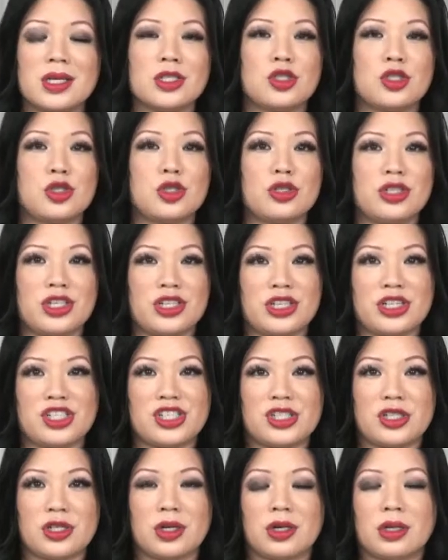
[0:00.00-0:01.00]
to
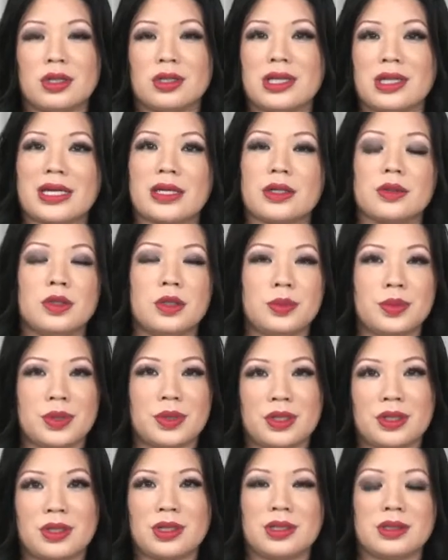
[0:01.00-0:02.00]
traditional like
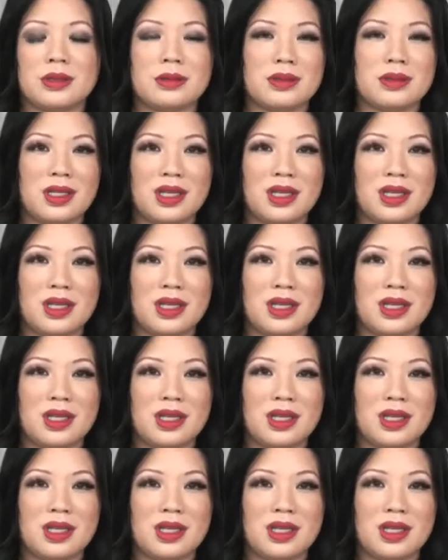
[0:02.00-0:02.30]
Uber and